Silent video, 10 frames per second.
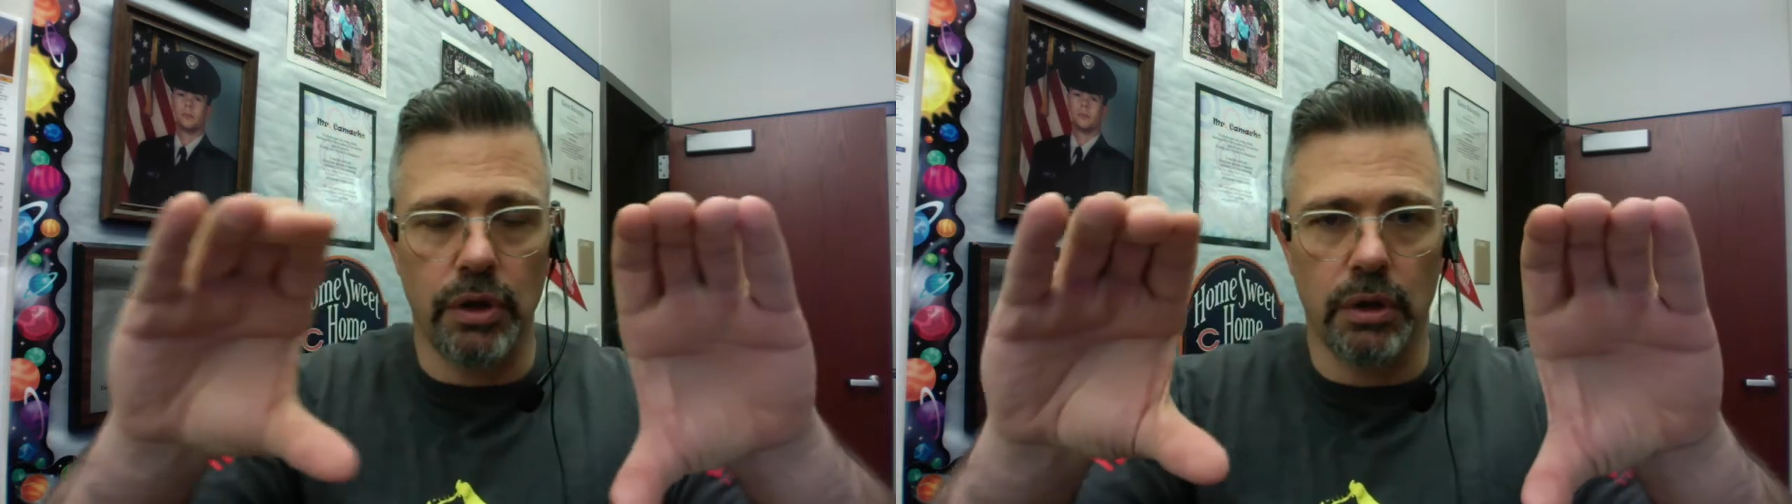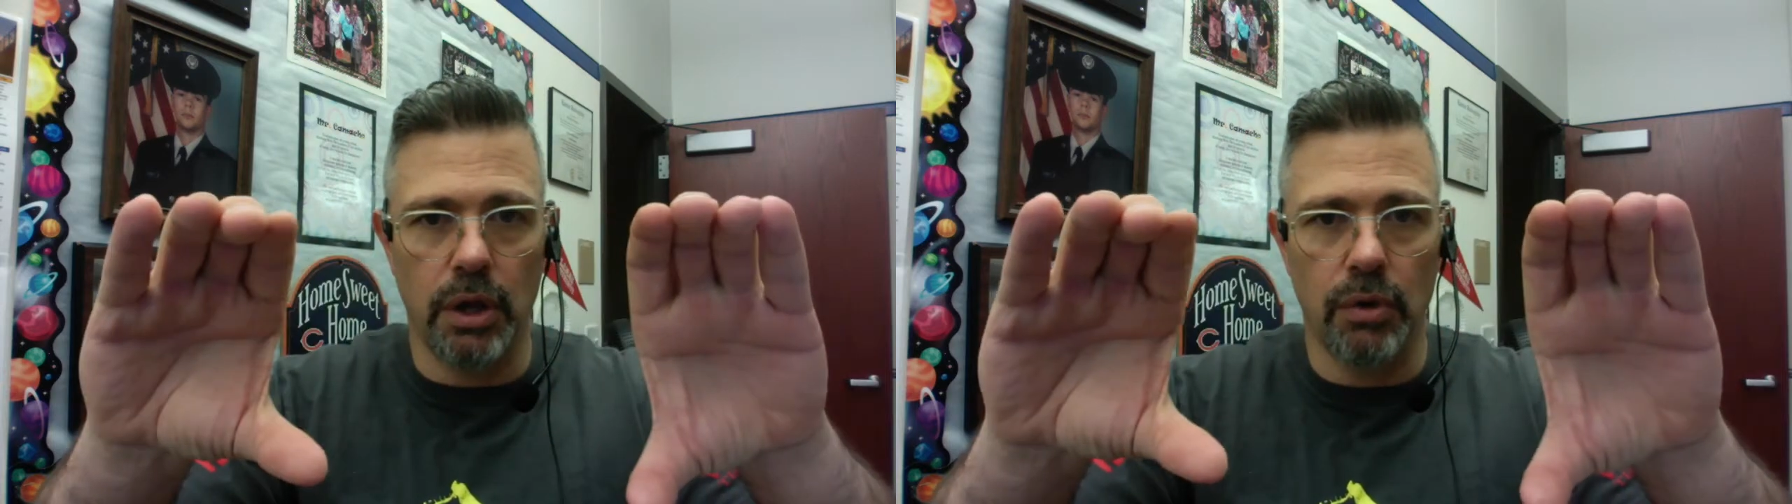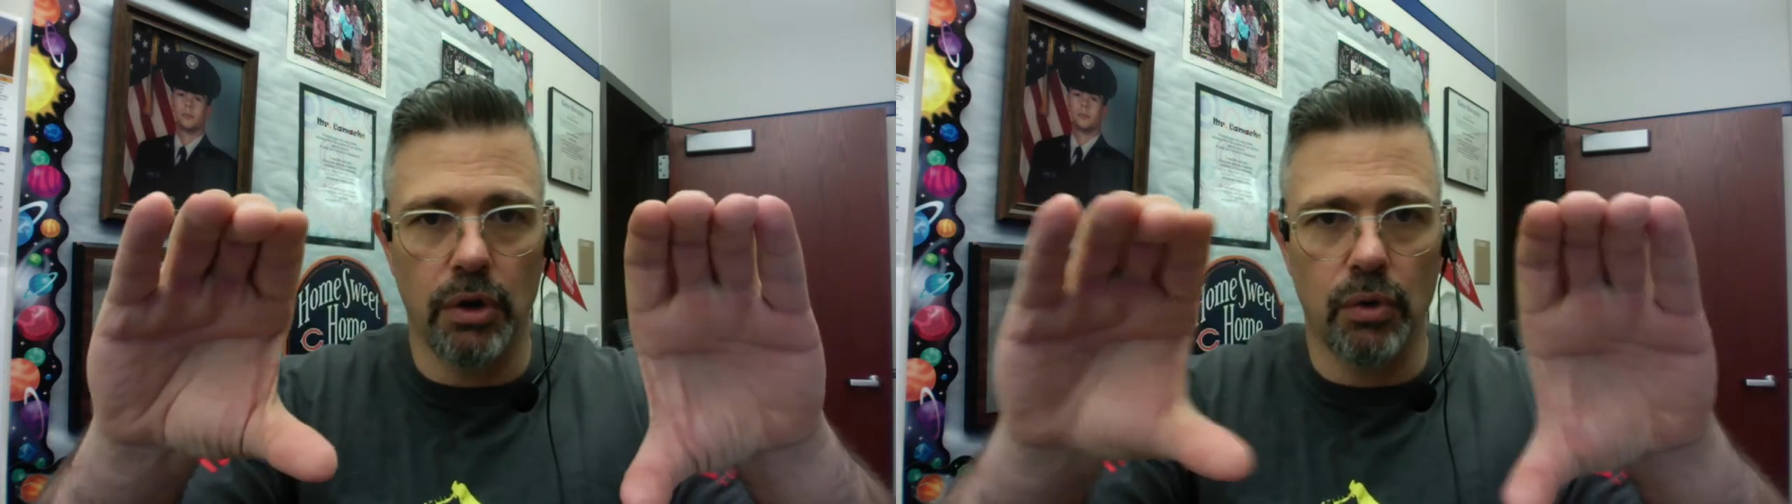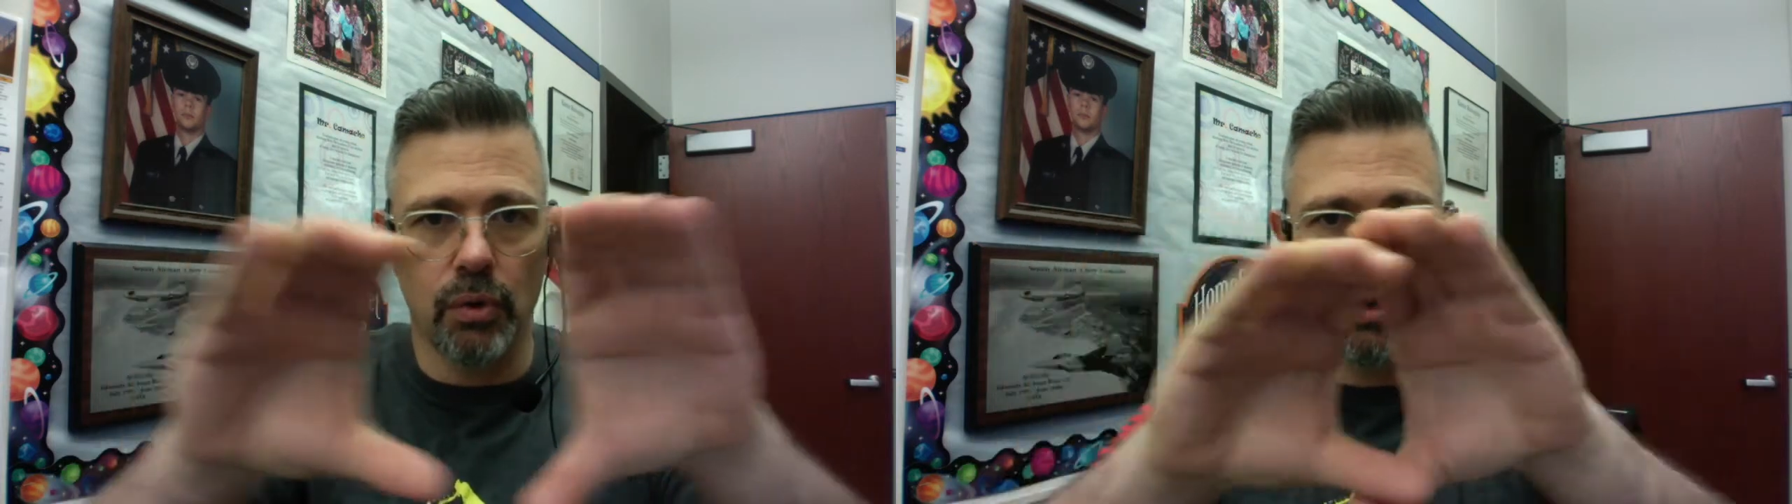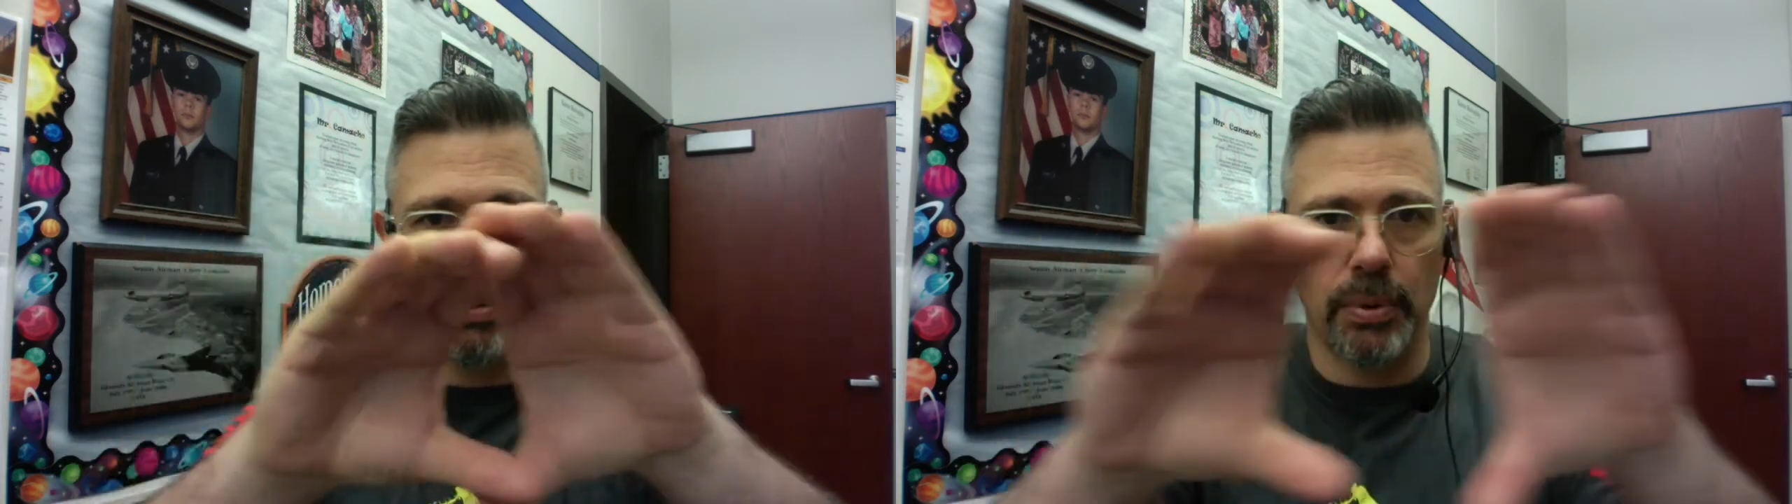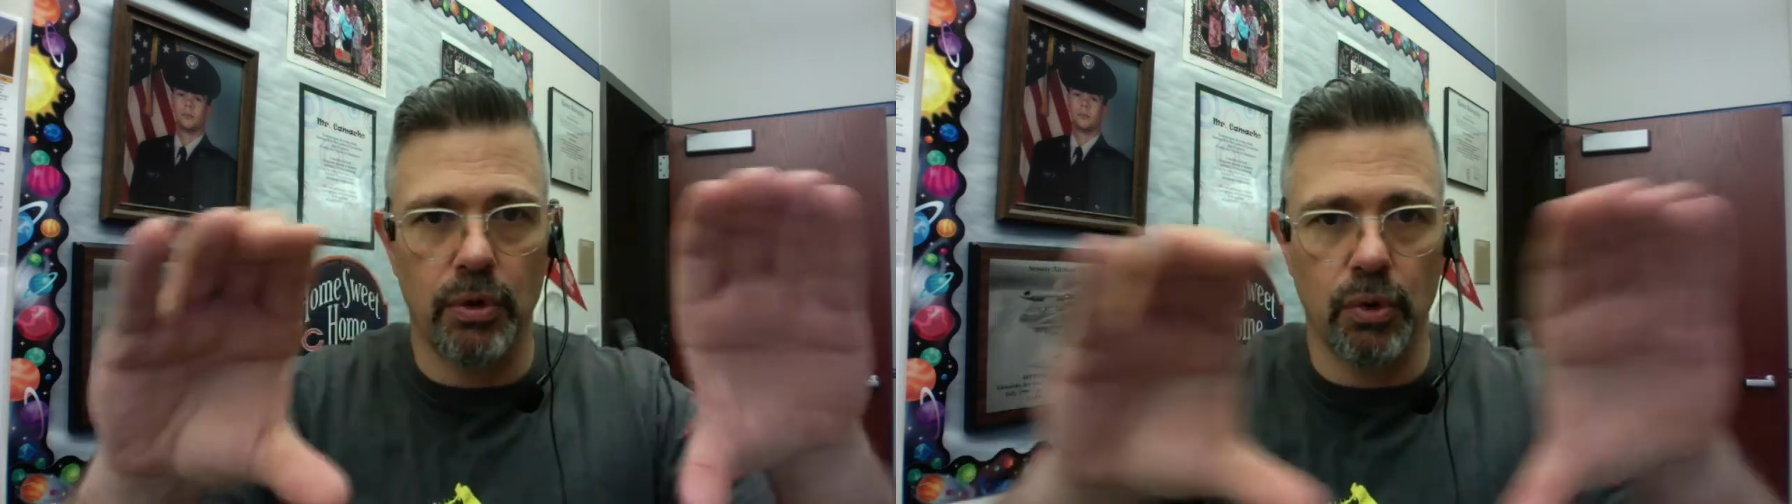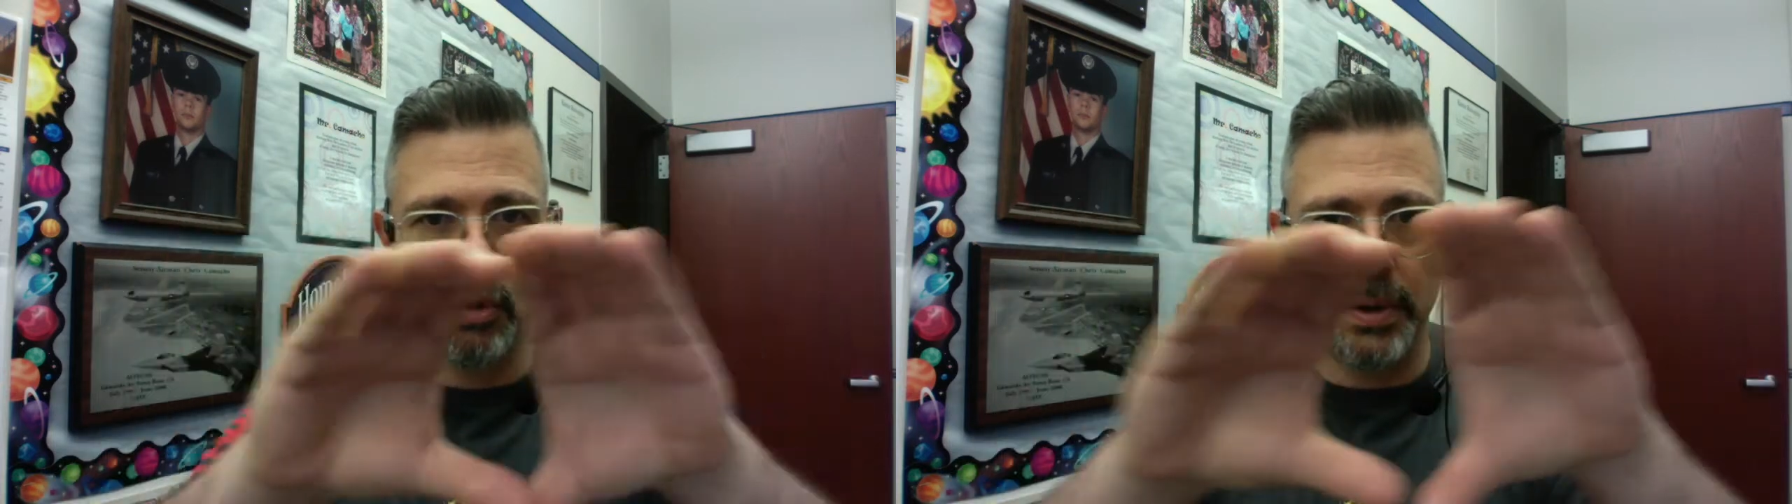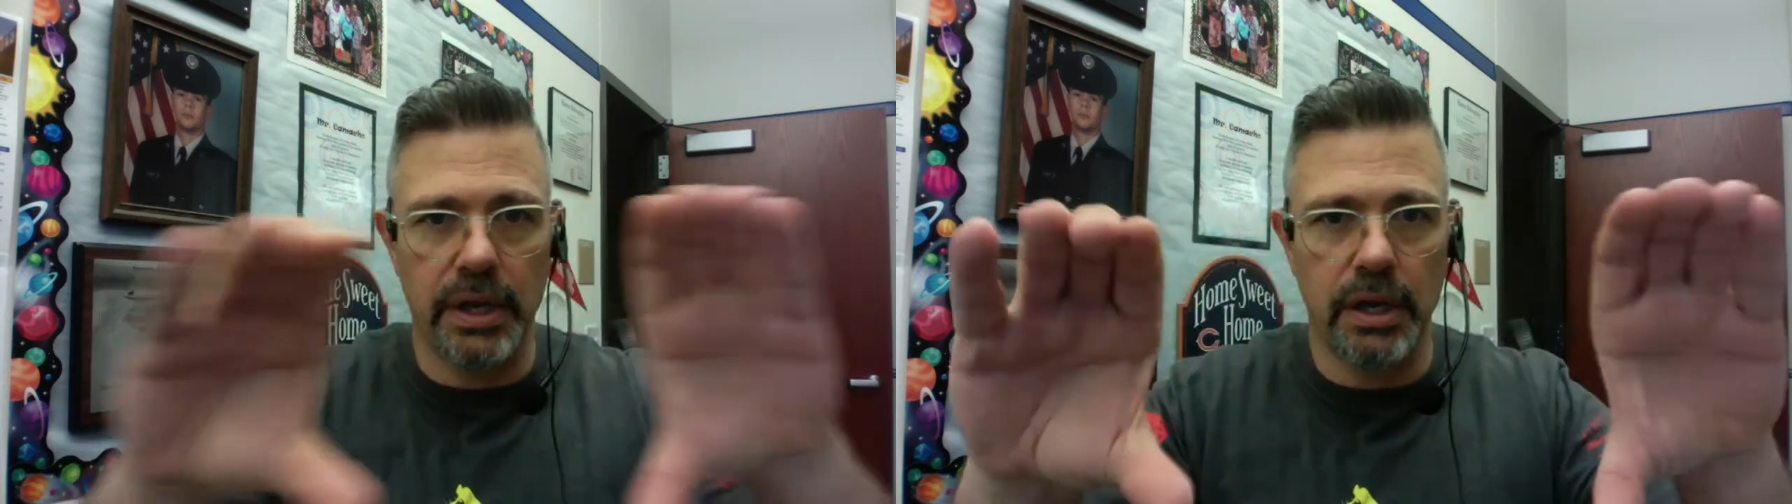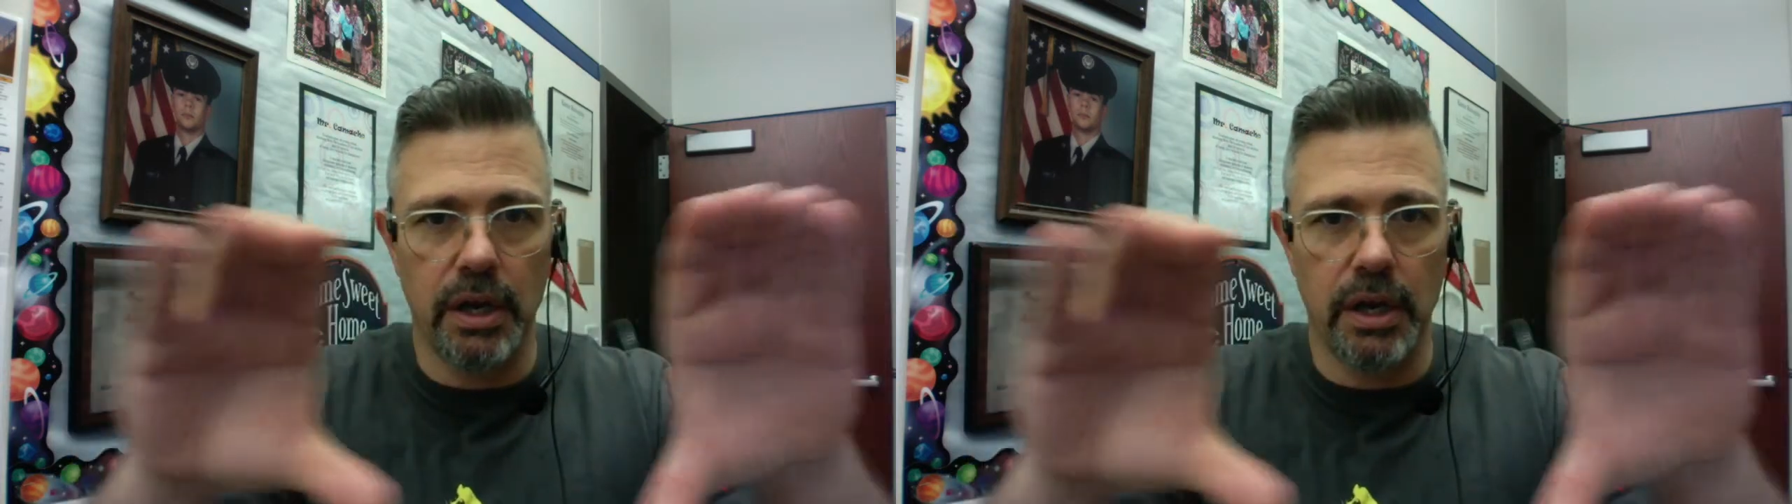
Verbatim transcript: the lower group grouping